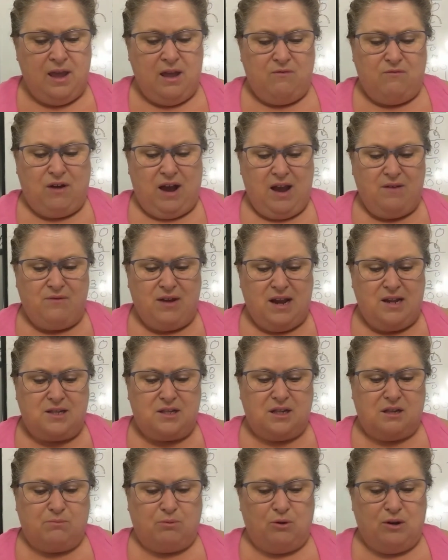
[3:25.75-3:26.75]
5/8
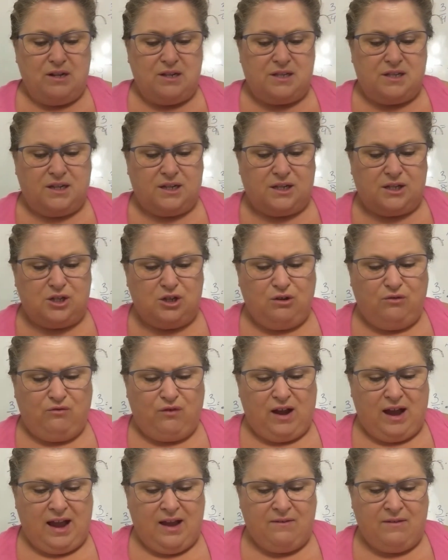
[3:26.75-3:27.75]
is
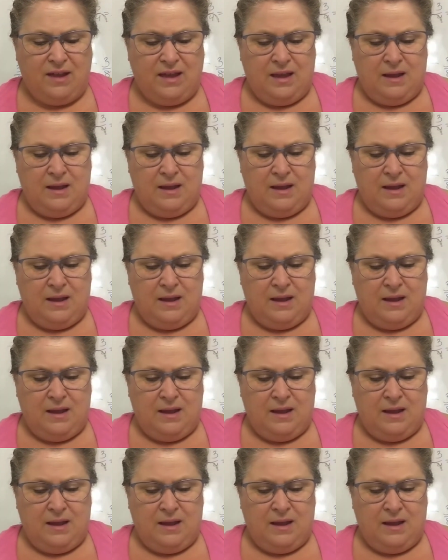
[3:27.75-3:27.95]
0.625,